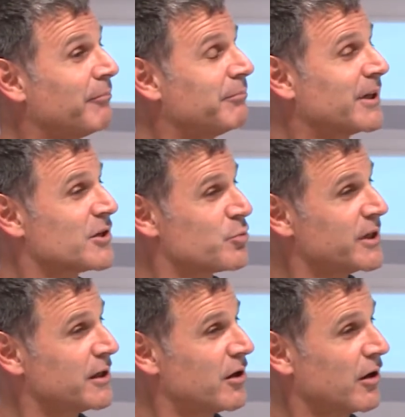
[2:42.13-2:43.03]
because we
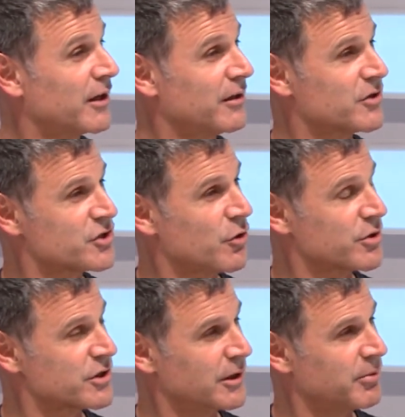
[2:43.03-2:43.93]
needed our kid to go to
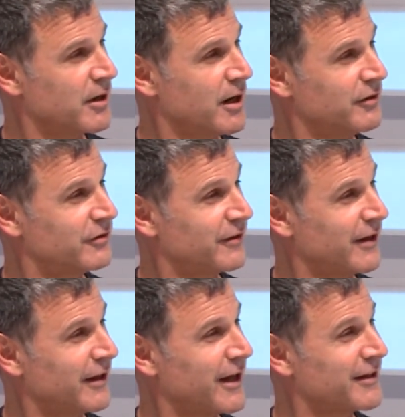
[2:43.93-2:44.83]
sleep at night
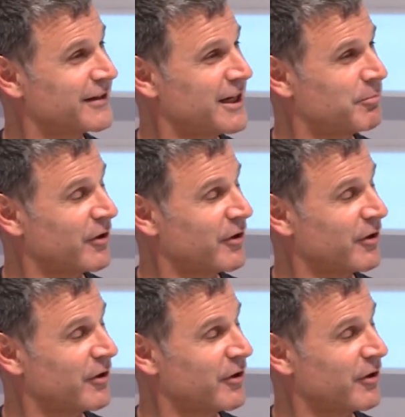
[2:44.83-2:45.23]
and keep